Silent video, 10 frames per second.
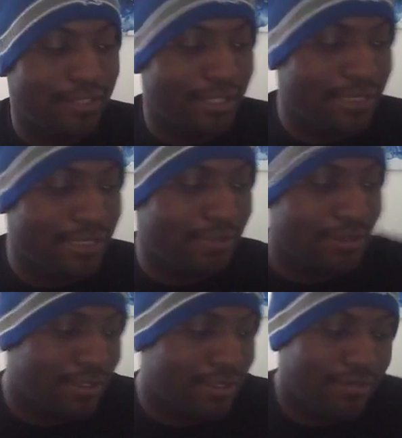a team of
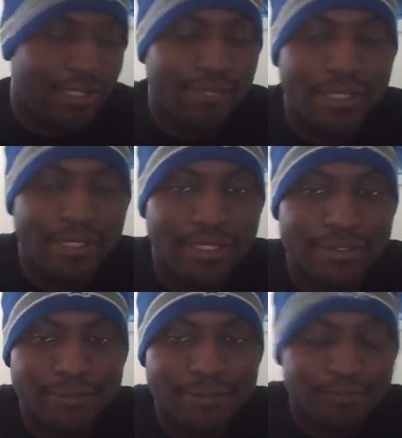Cinderella
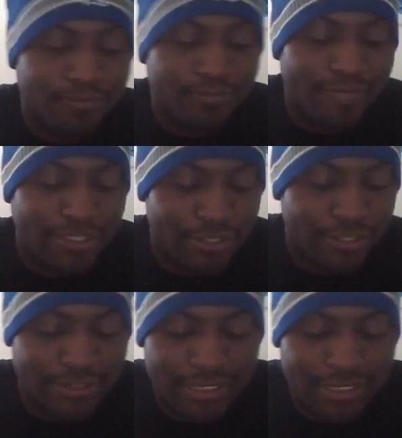because
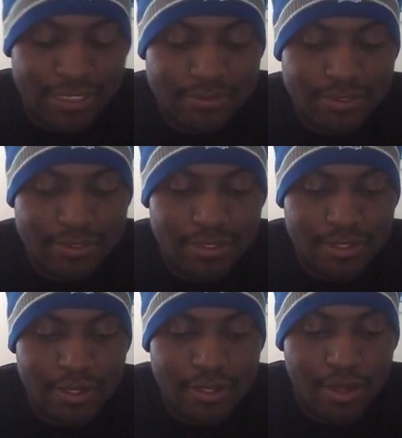certain teams
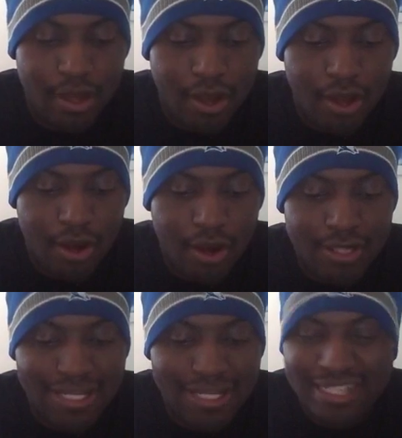are
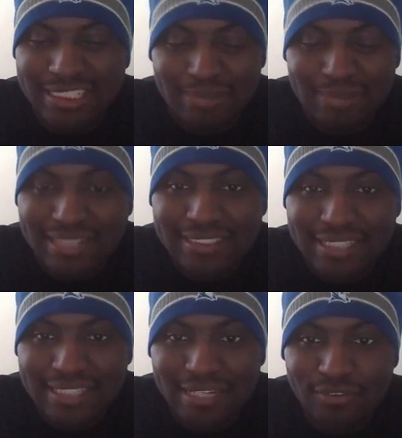not expected
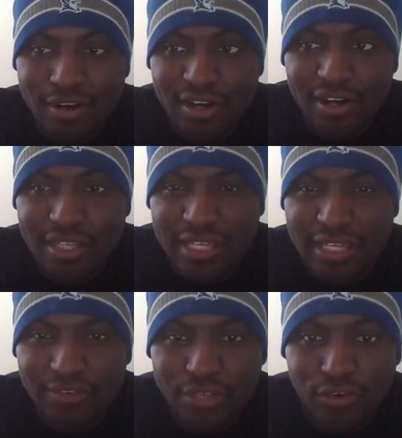to get far and they
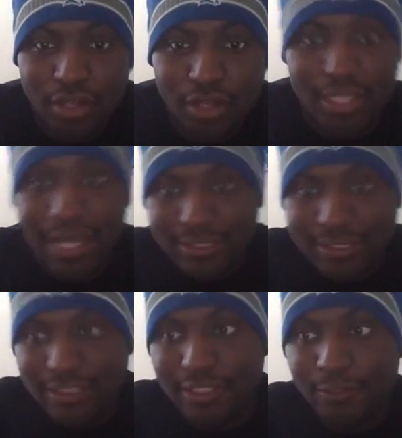get really far.
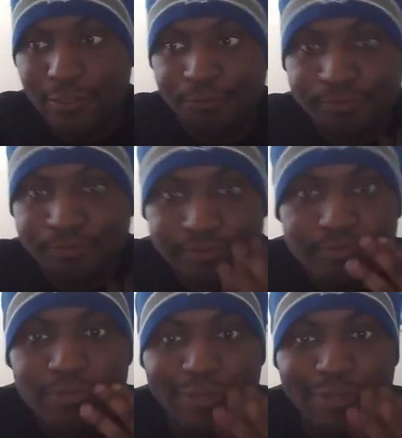Last year
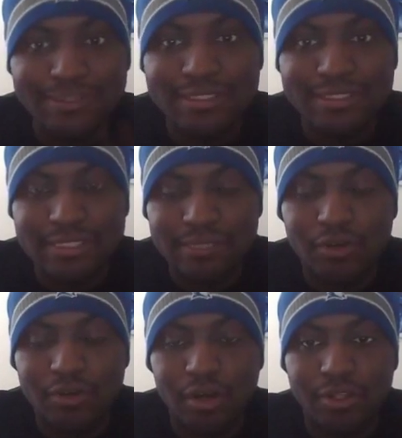was a team
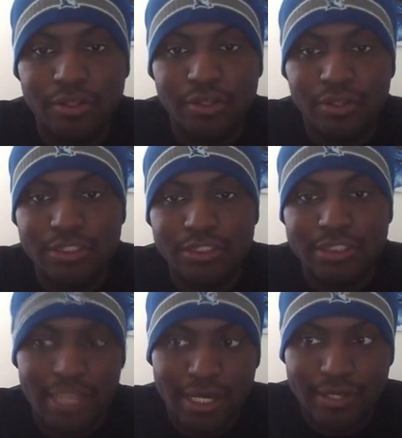called Loyola
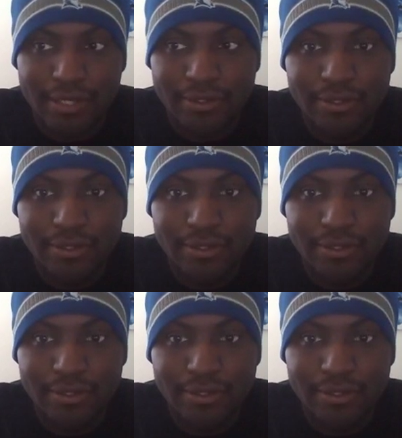Chicago.